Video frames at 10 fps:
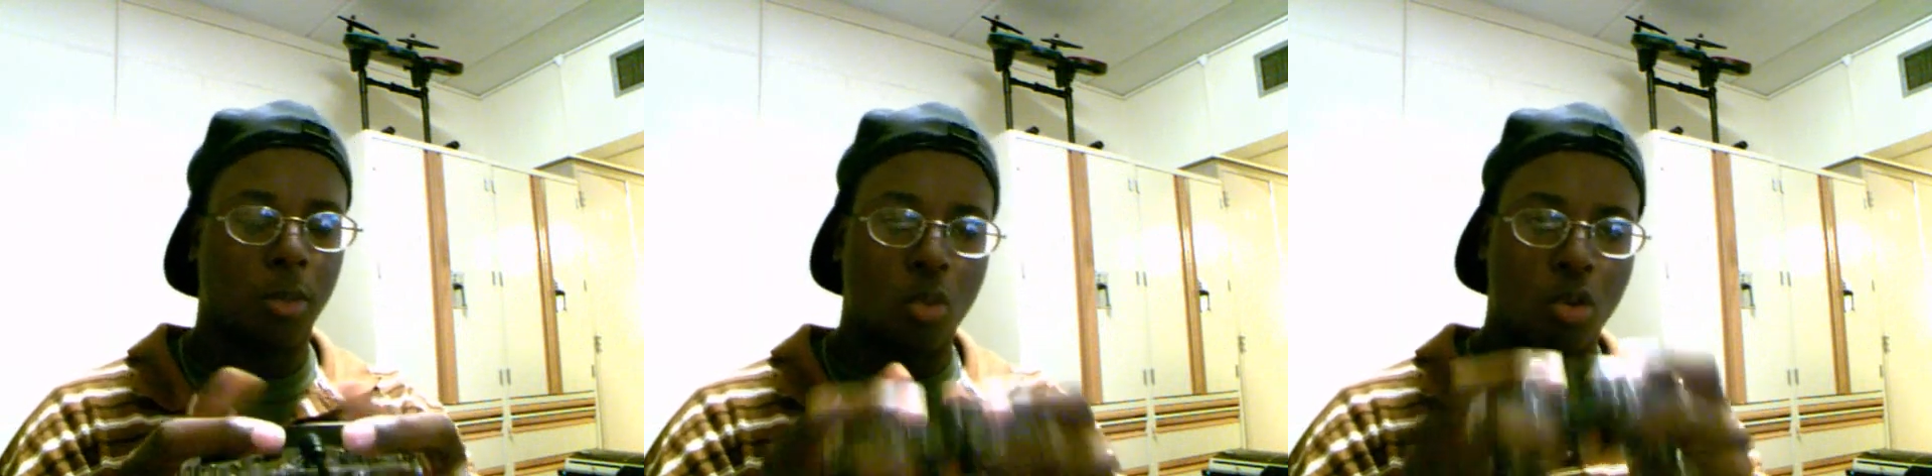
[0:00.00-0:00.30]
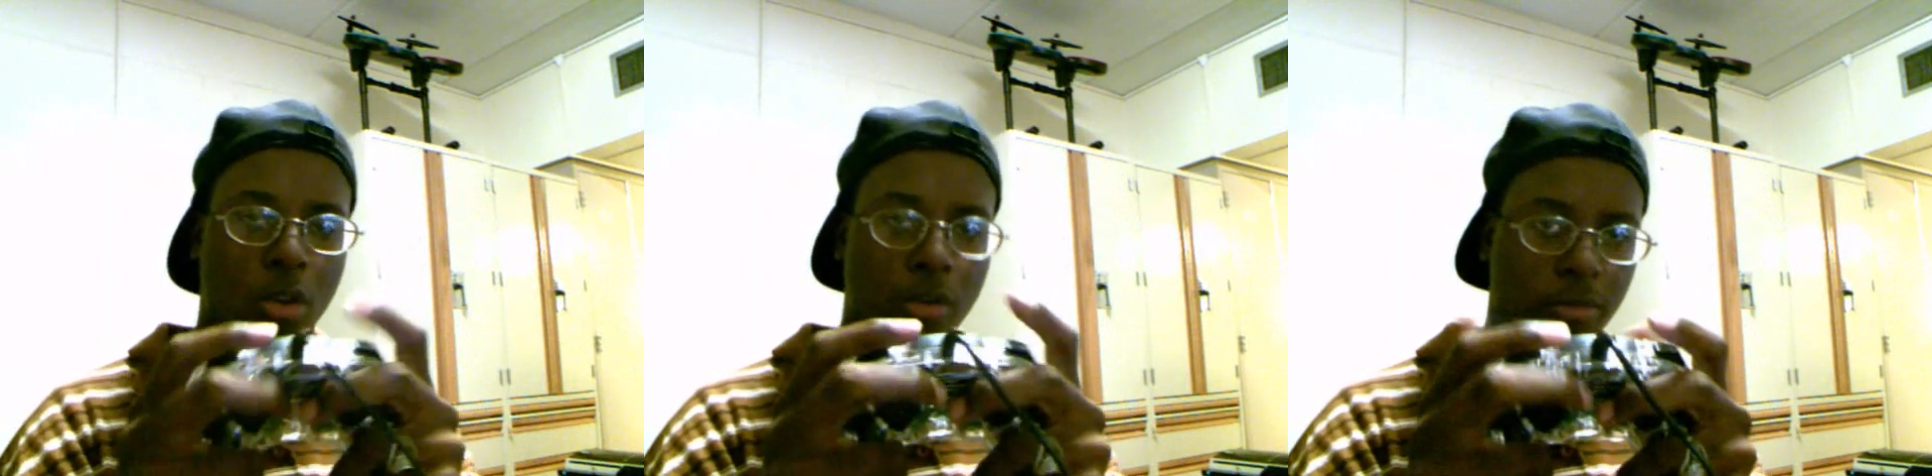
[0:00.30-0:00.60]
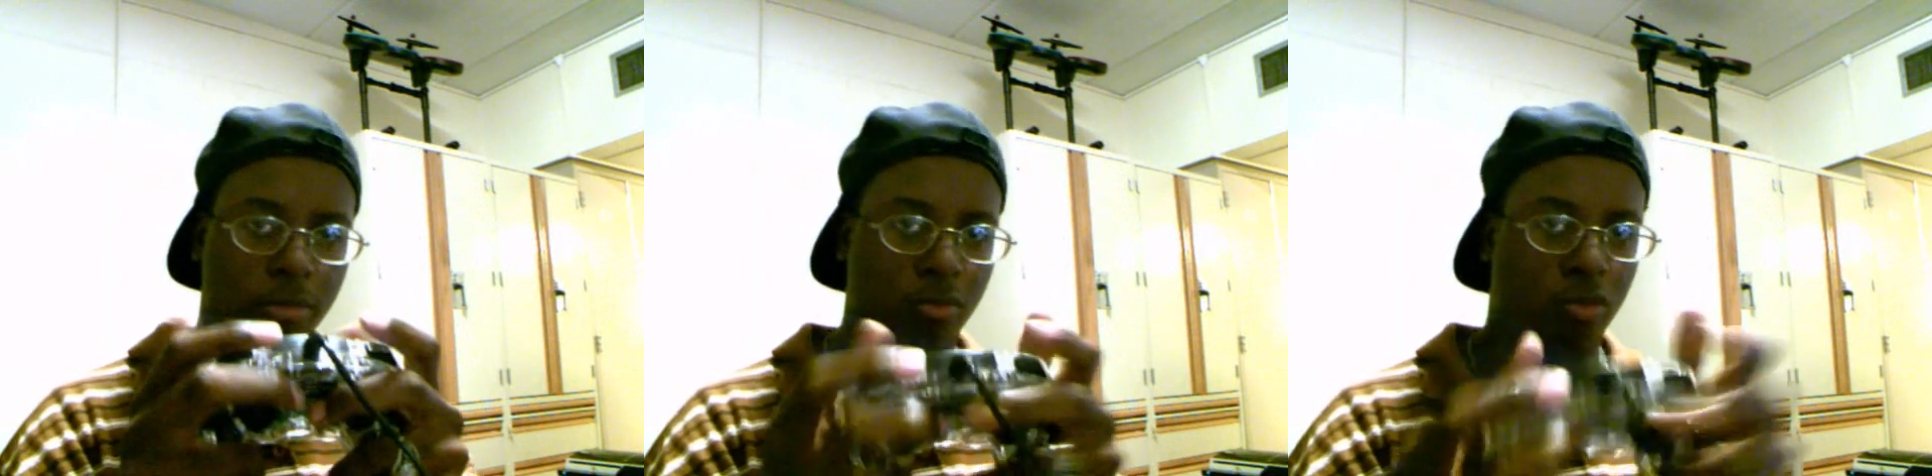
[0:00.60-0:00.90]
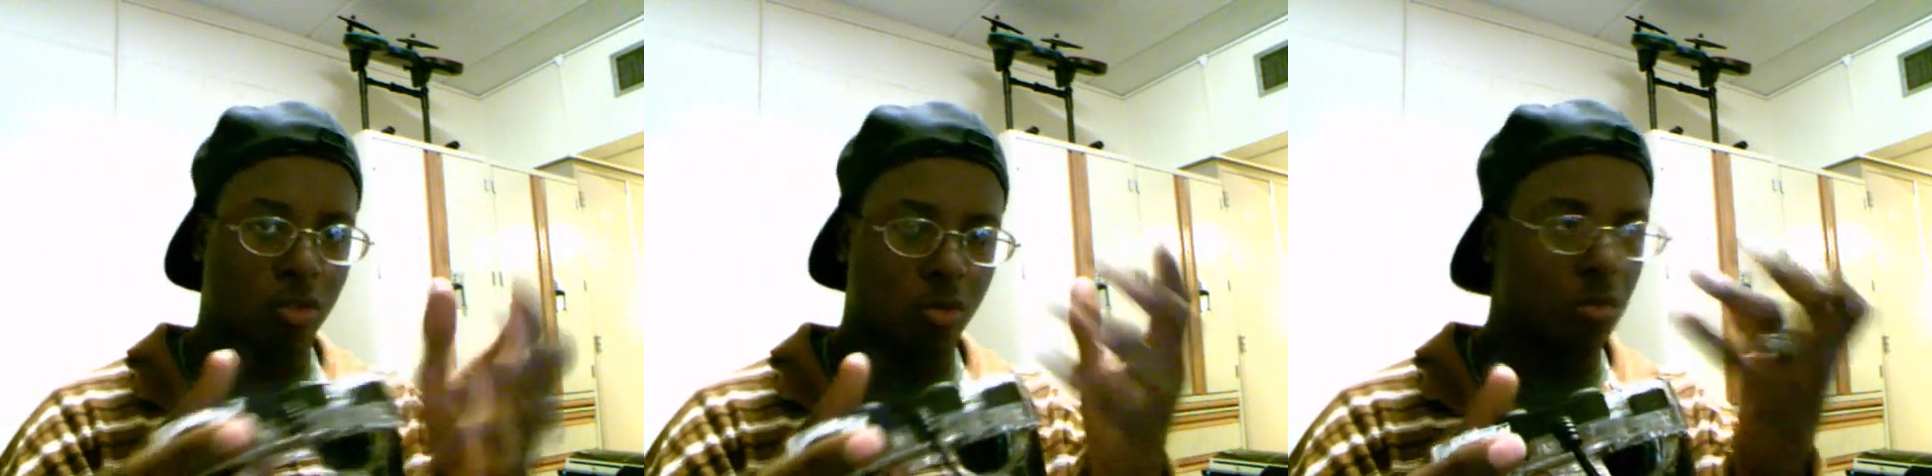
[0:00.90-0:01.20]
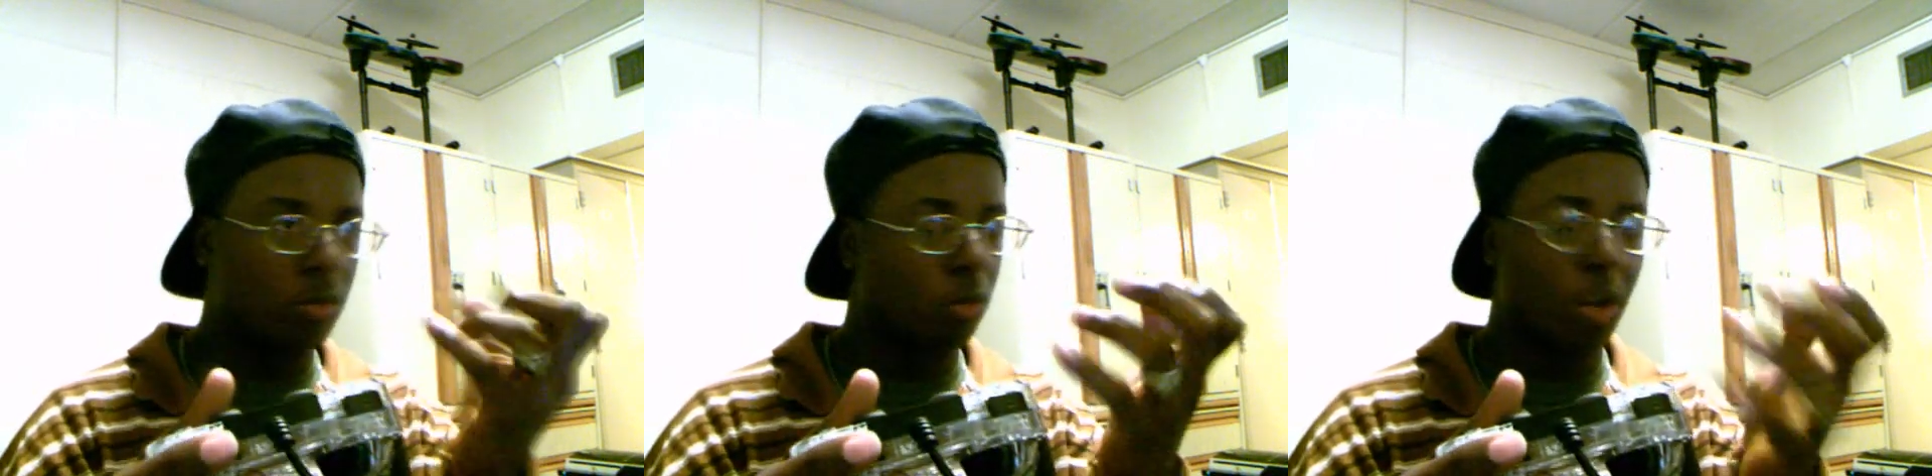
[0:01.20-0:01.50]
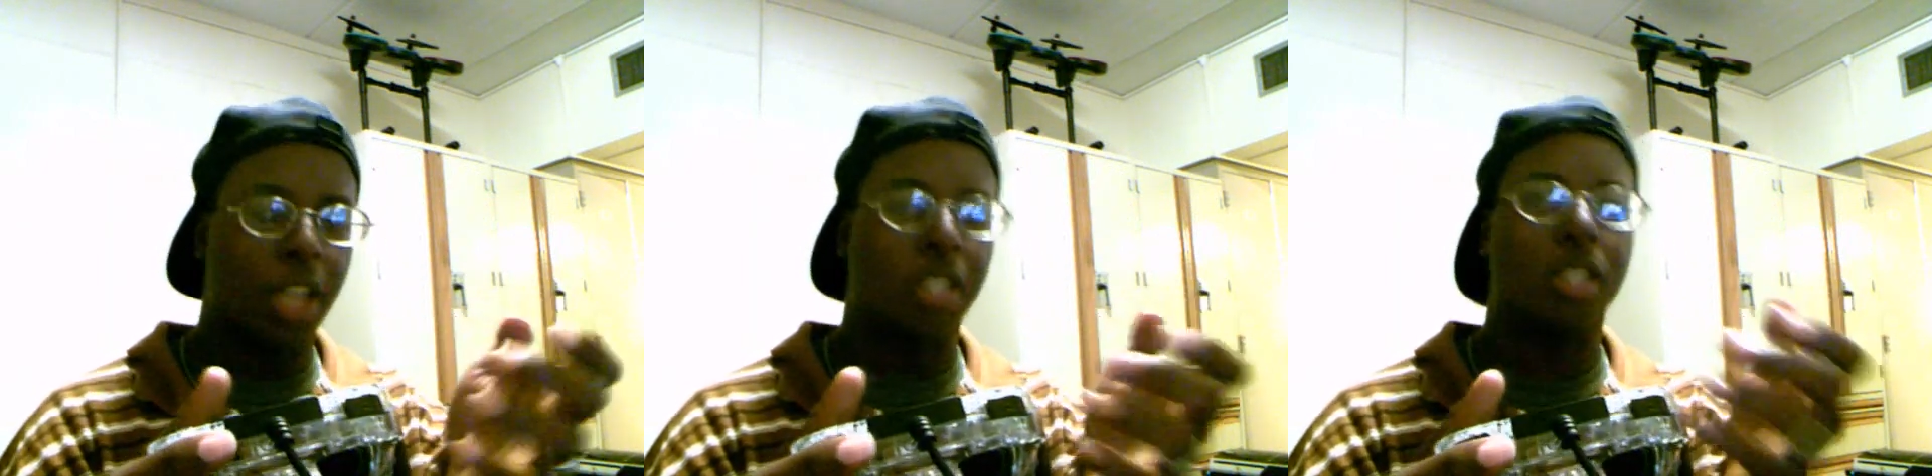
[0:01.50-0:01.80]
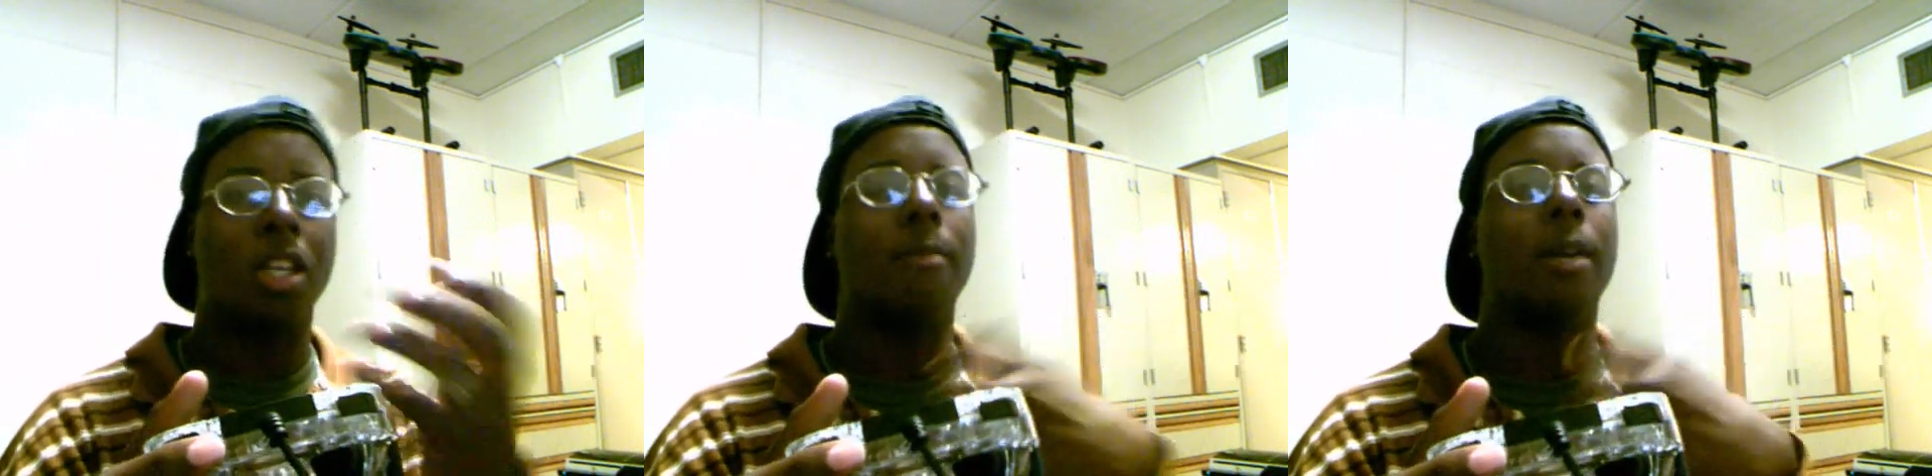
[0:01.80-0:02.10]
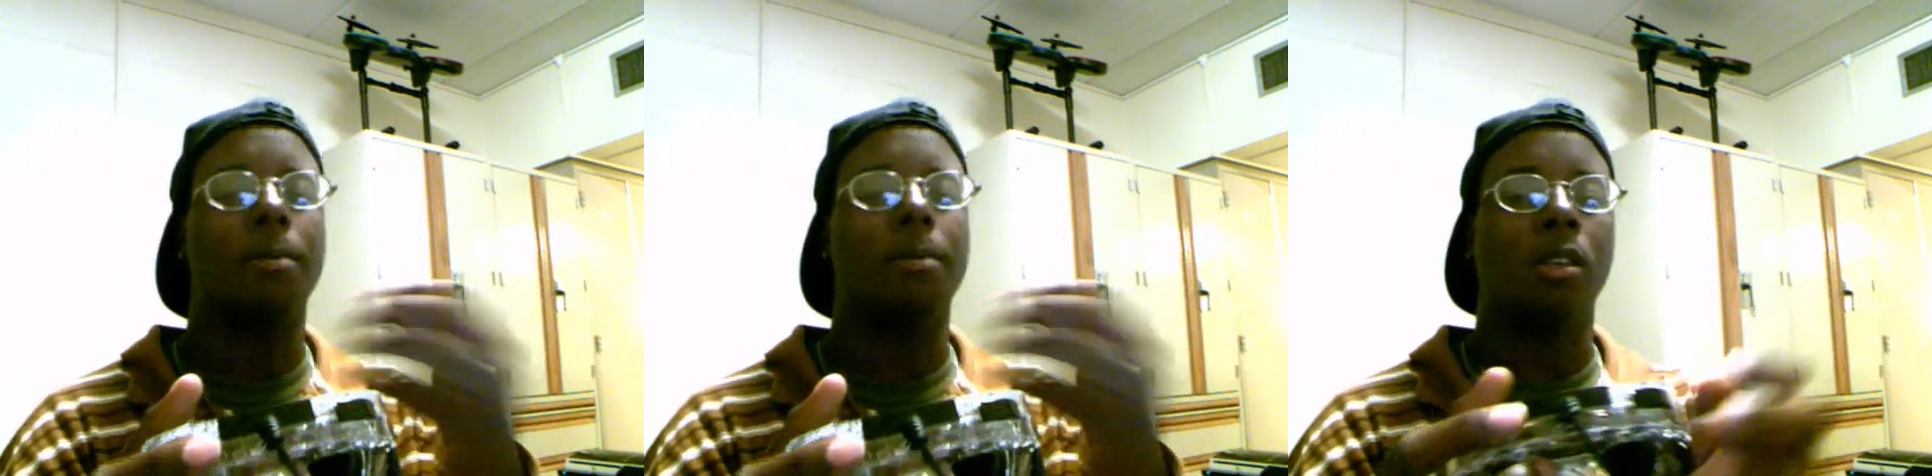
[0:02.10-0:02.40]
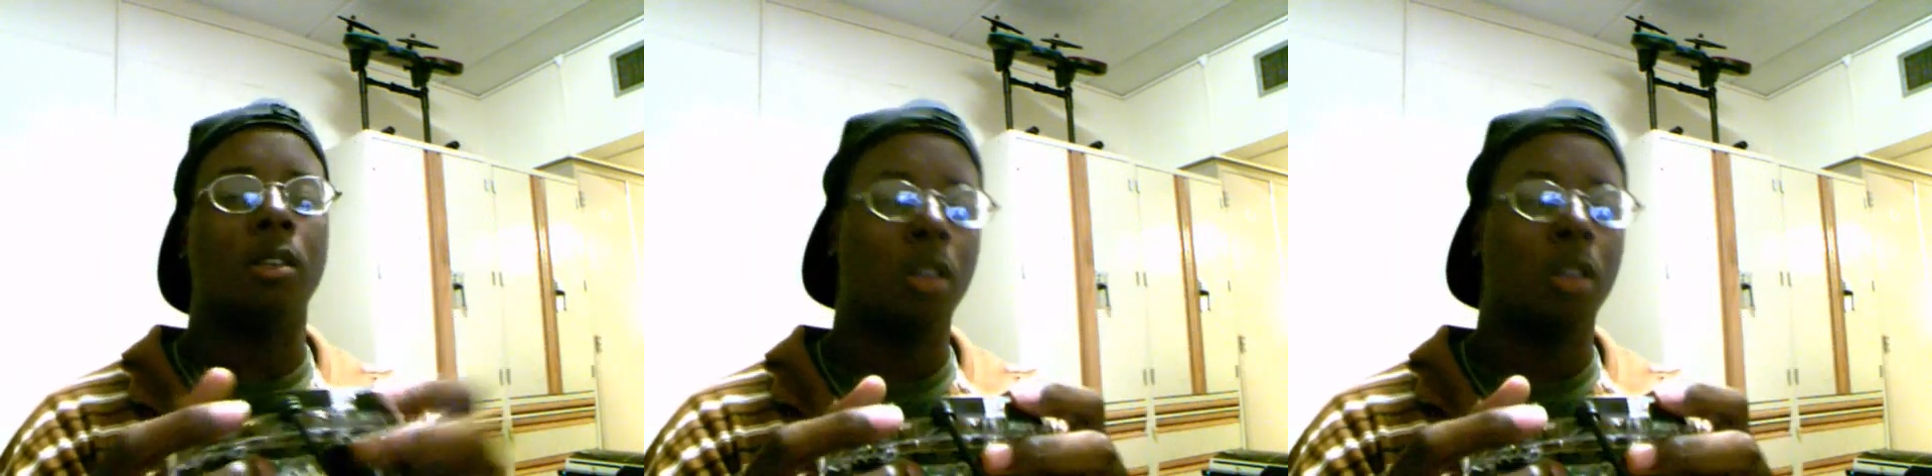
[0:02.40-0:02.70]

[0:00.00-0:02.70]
more reaction time in my opinion,